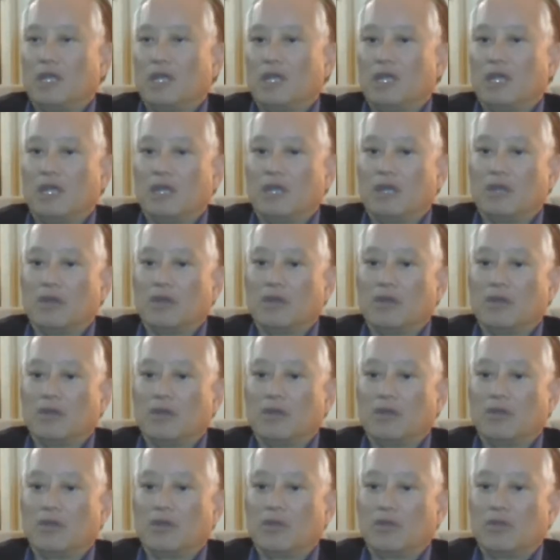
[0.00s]

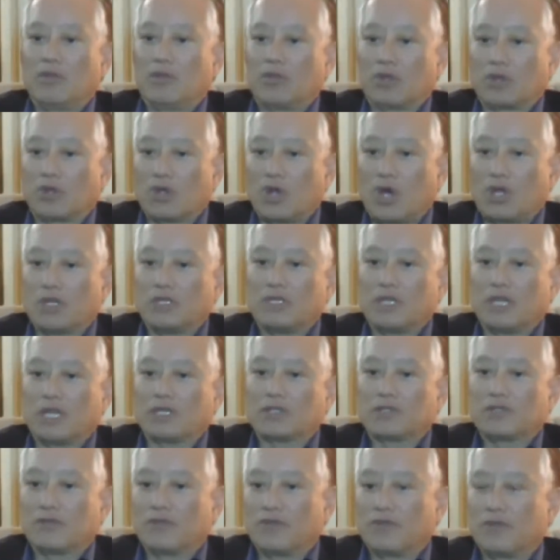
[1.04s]
in the
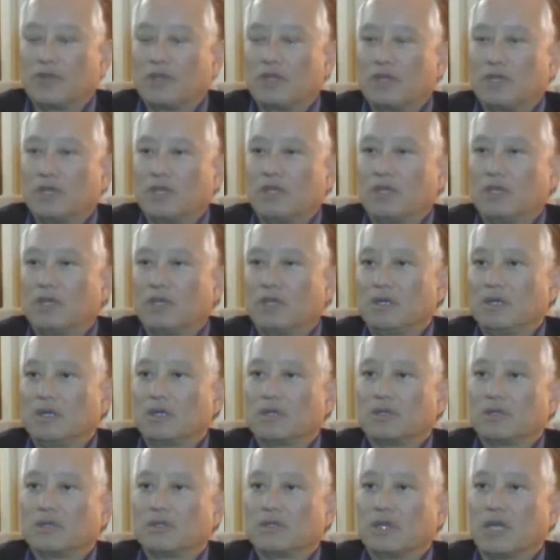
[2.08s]
context of the
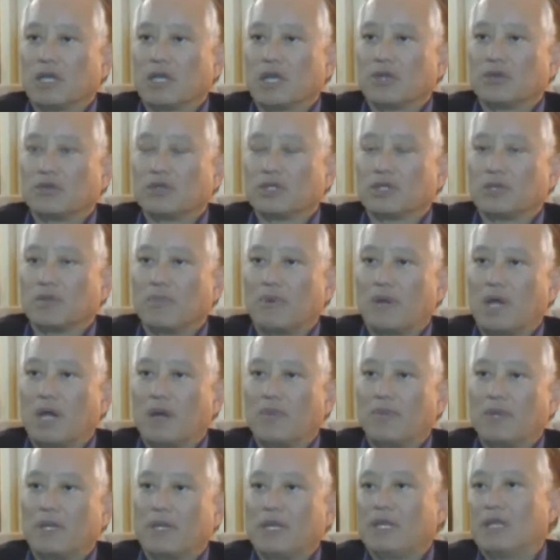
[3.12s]
psychiatric
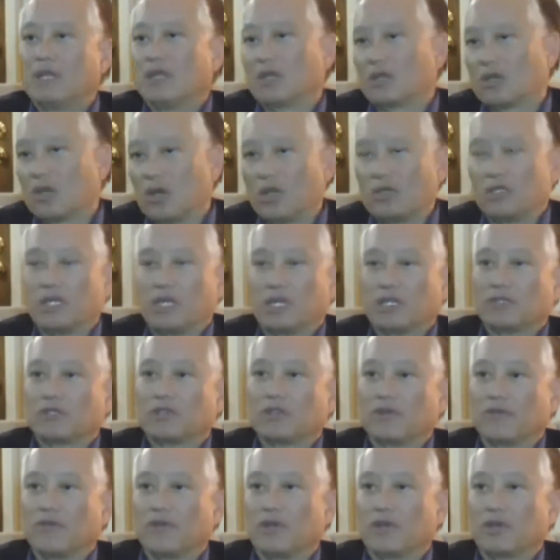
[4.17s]
department, in the
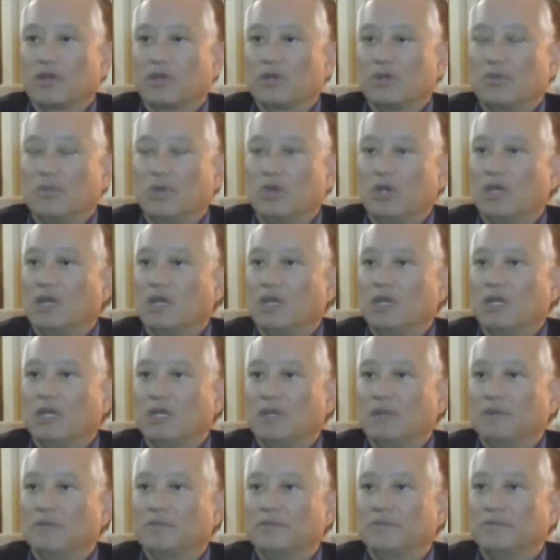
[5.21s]
context of a
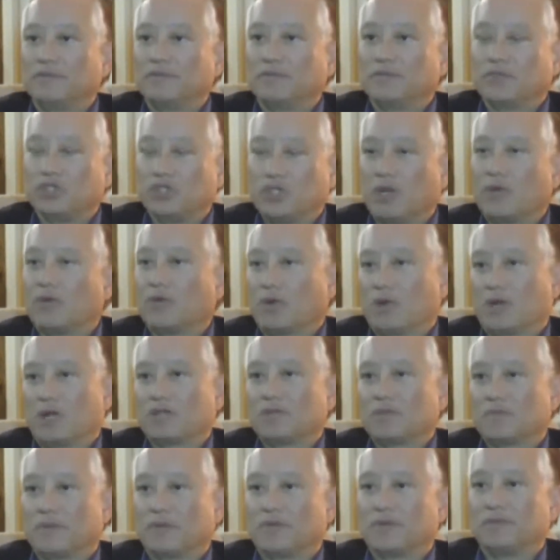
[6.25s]
community general
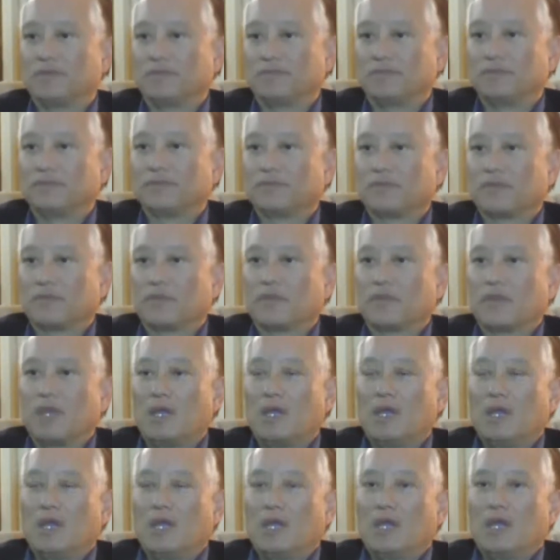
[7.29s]
hospital.
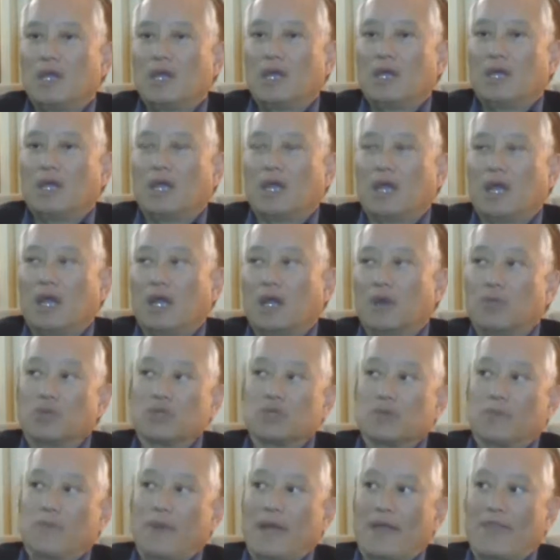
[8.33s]
And it
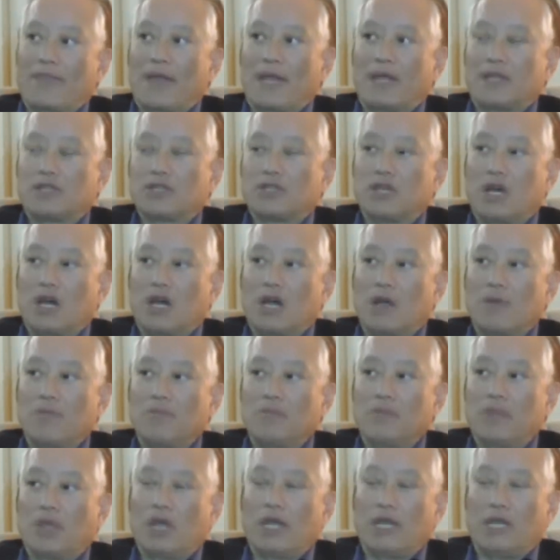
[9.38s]
was about that
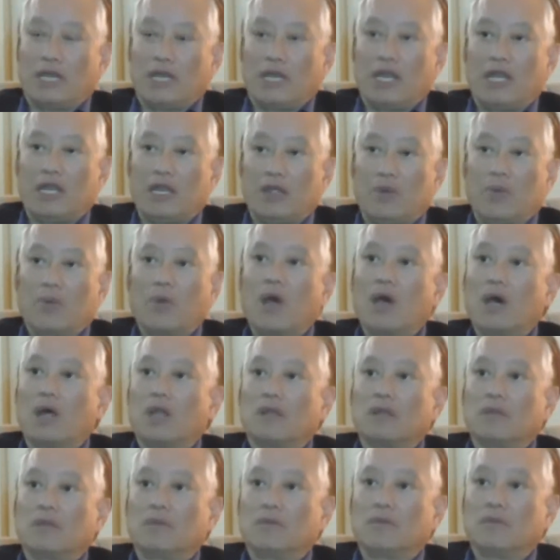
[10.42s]
time,
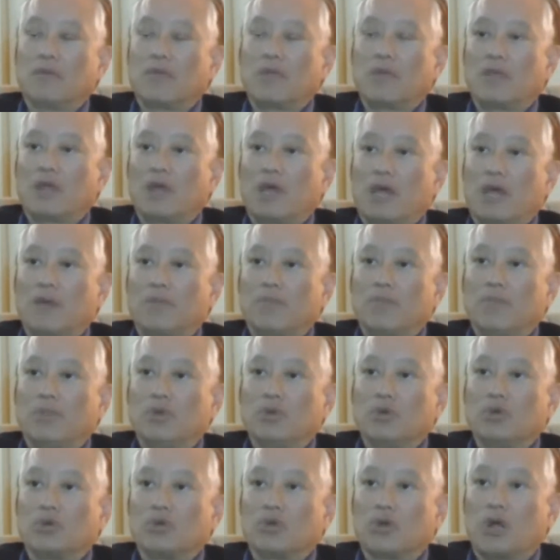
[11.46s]
1981, that
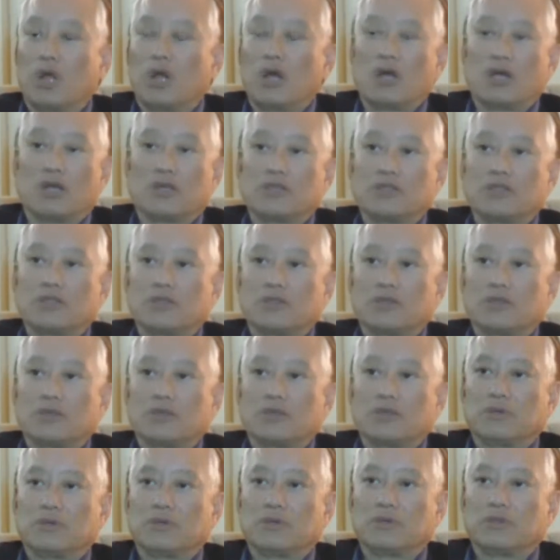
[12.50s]
Blue Cross
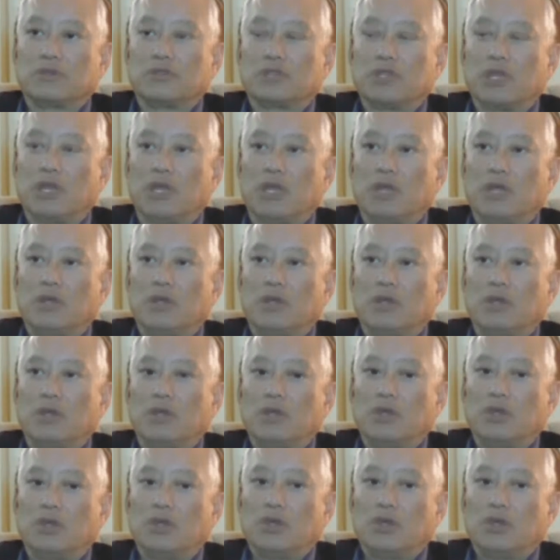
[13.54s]
said